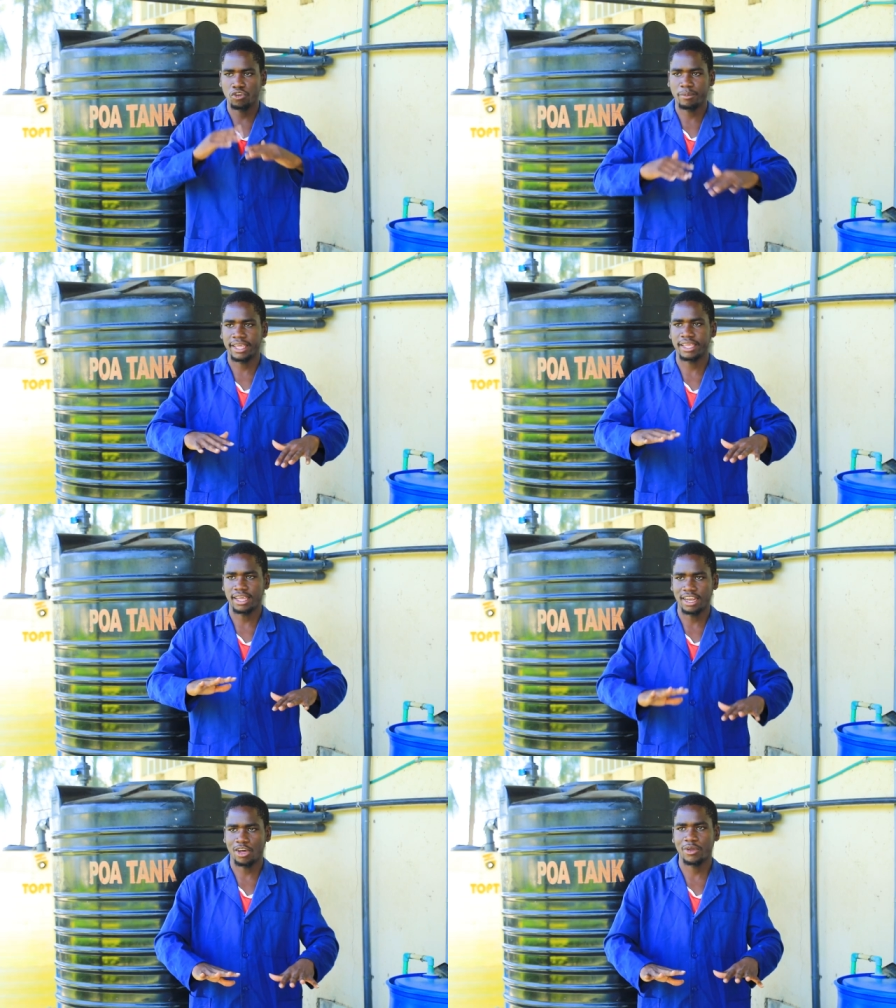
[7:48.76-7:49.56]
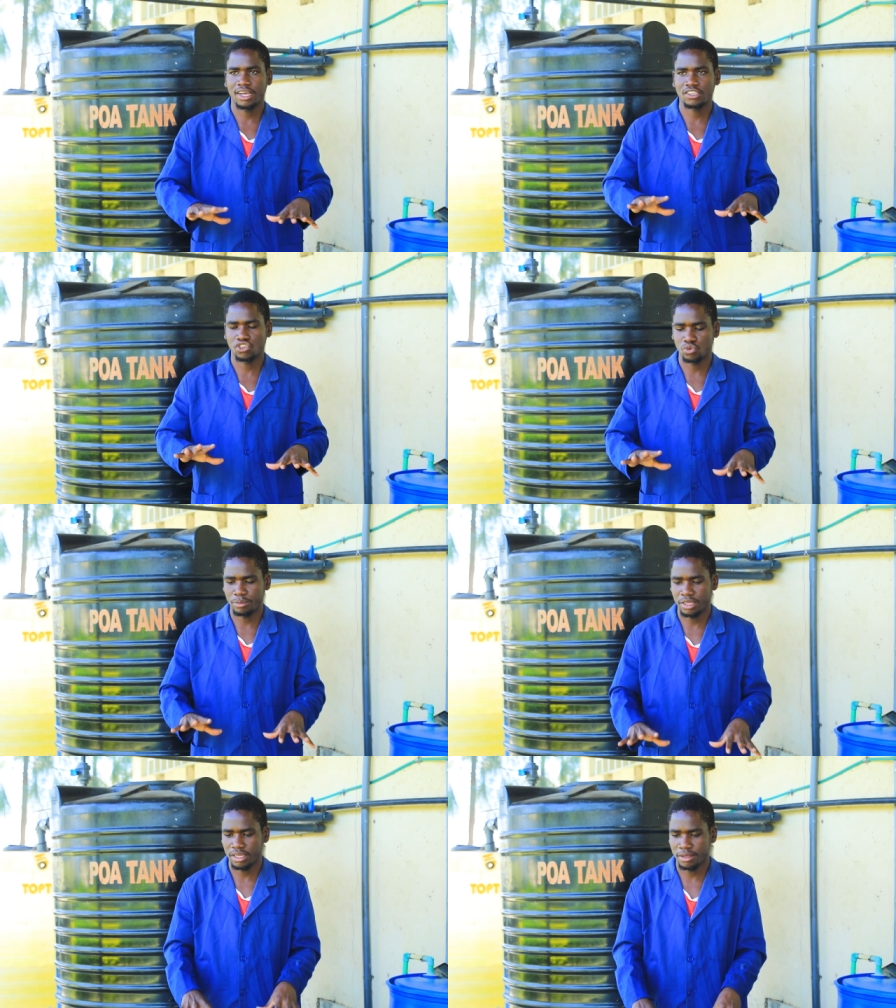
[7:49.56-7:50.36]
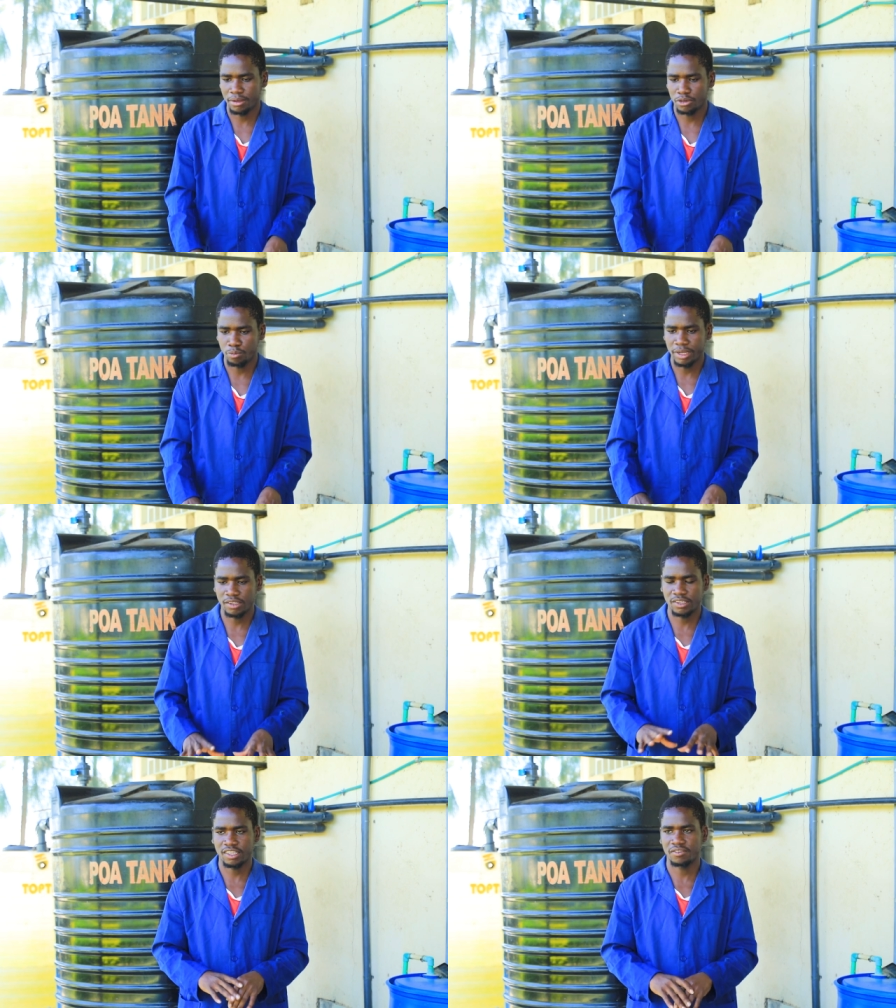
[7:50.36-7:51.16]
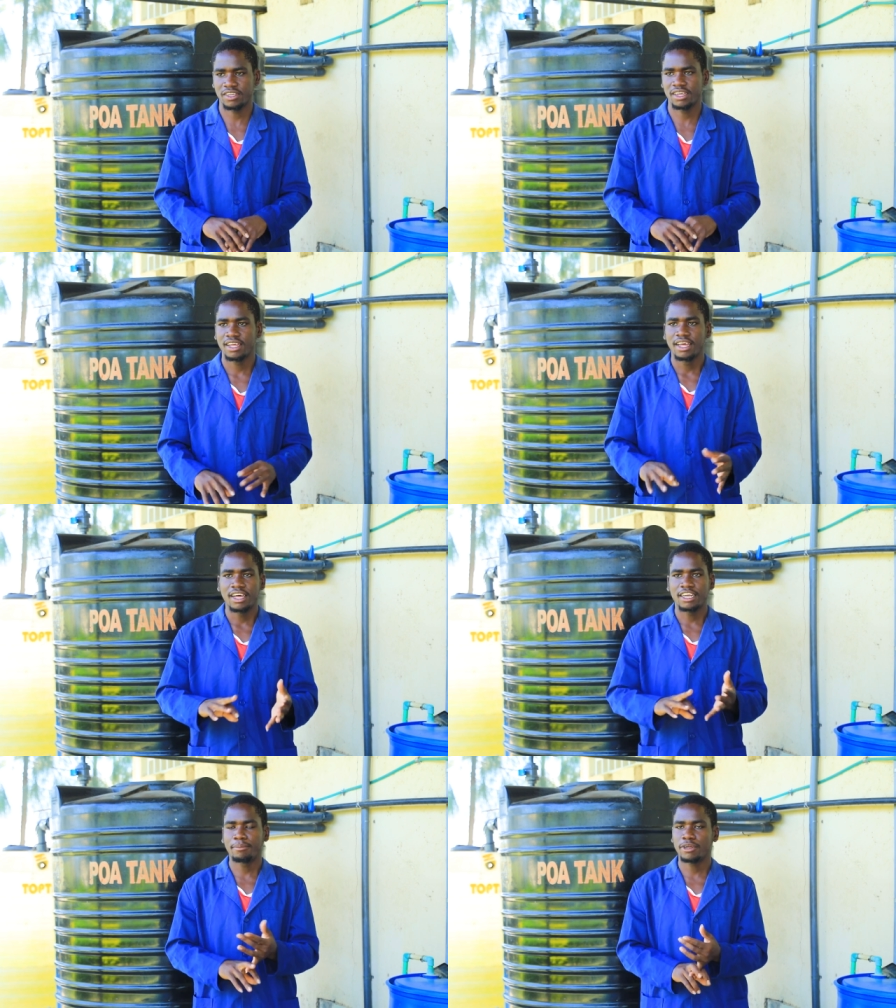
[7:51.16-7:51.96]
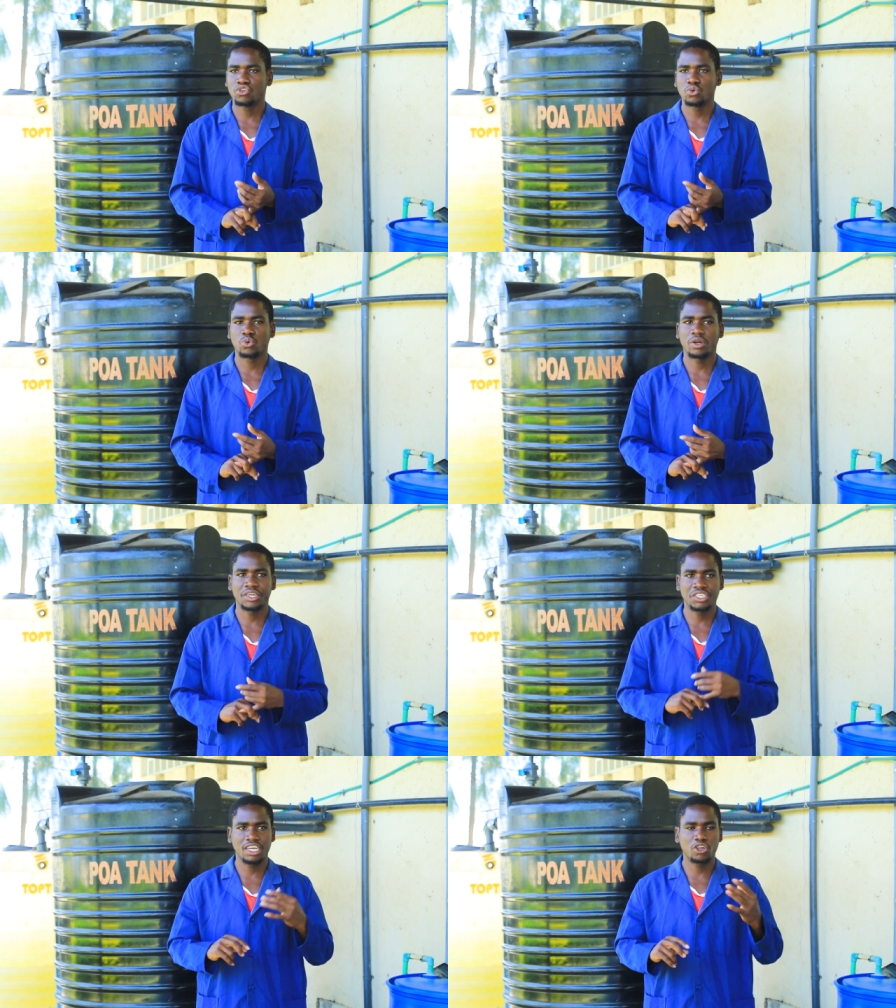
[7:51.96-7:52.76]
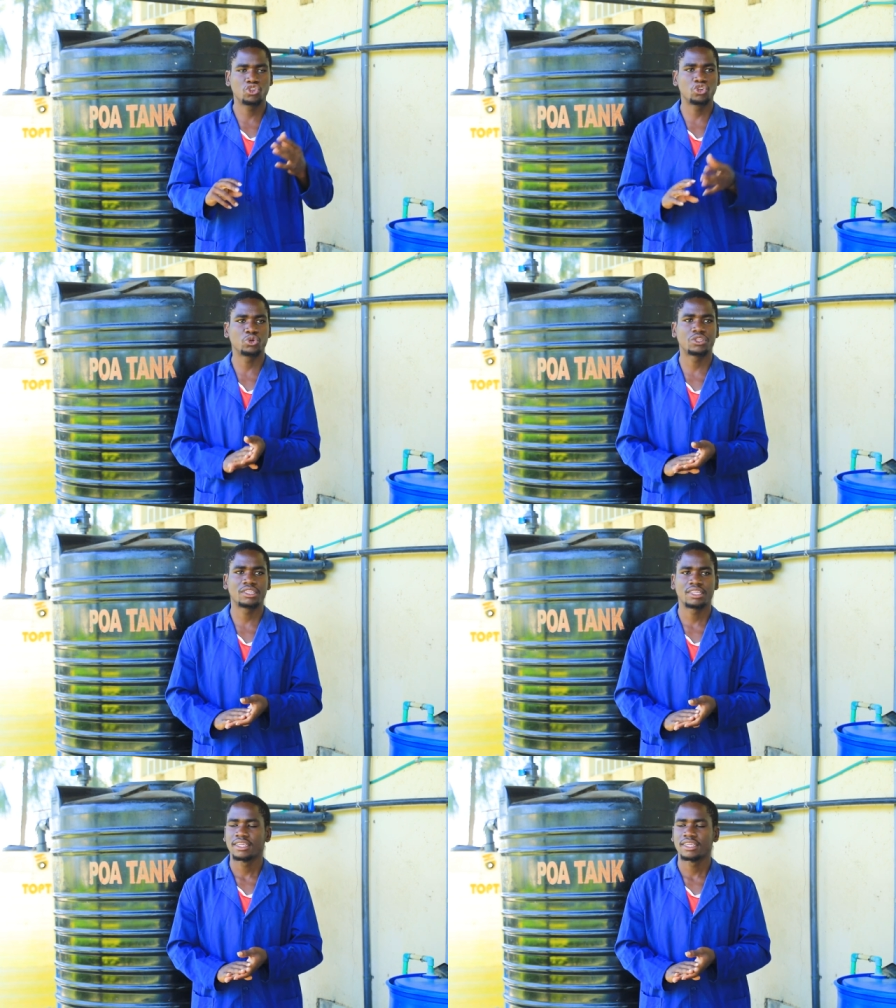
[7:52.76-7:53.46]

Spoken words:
of all, by allowing us to be together effectively. Number two, reaching out to youth.